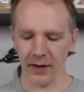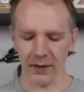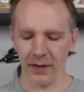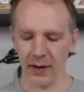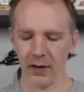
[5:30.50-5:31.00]

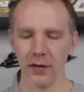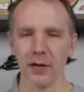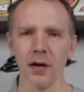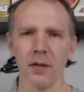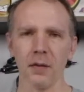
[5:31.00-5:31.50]

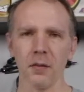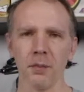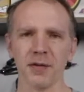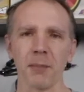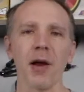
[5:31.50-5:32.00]
The
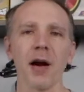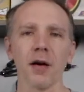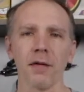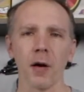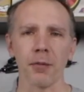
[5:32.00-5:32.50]
supplier
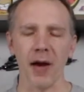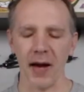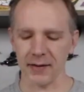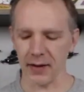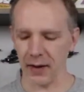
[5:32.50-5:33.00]
of our
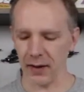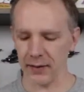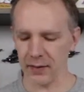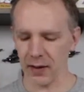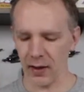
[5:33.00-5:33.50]
plastic
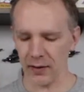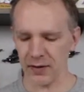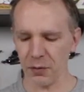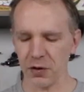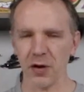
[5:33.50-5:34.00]
has kind of
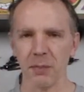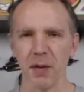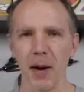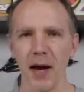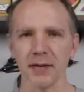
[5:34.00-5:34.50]
switched up the
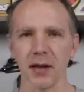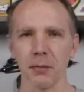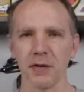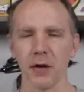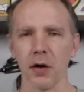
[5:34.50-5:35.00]
masking
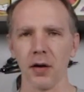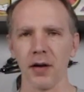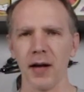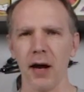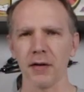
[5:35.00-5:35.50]
material,
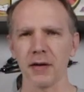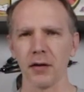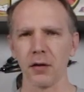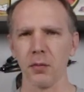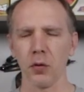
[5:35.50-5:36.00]
and now it's a
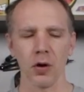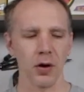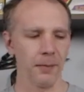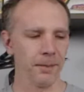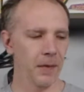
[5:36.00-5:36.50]
little
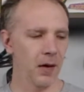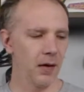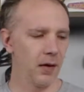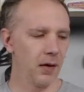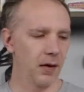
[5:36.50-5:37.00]
more
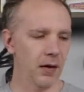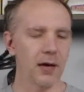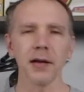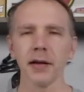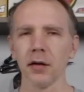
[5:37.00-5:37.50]

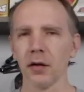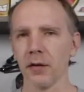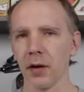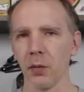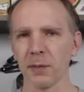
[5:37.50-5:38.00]
clear
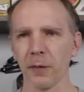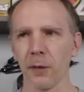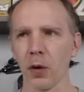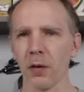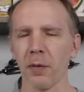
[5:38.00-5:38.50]
than it was
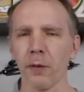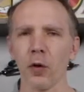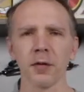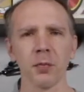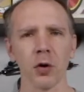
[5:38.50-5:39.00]
before.
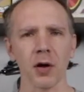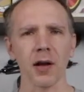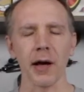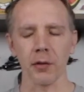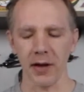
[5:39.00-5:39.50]
Before it was more
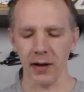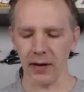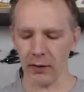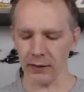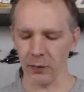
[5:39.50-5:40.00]
cloudy, and
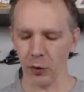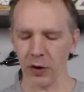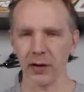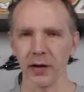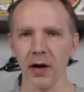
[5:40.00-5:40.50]
now it's a little more
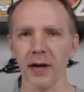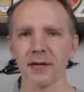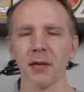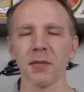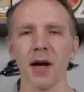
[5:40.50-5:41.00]
clear, and
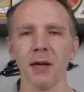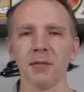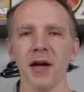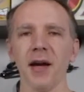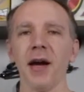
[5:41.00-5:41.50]

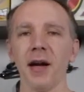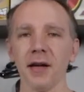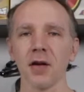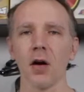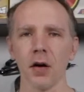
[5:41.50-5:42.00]
sometimes it
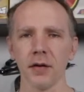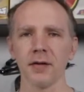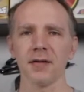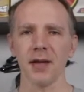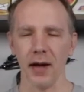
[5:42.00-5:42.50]
is hard
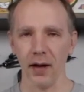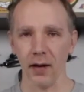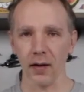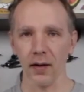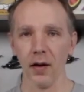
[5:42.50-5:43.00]
to
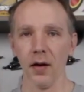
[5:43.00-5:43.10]
tell